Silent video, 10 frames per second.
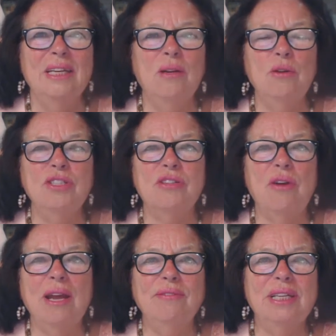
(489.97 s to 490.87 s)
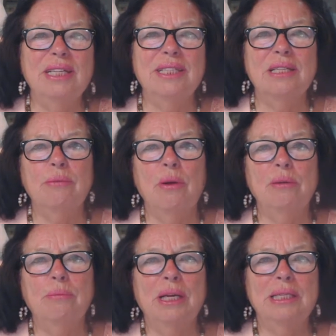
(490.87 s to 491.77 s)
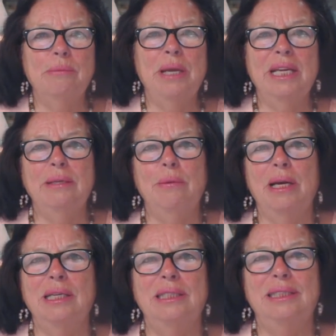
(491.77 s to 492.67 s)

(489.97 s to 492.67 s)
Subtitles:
No striving in this world brings me anywhere.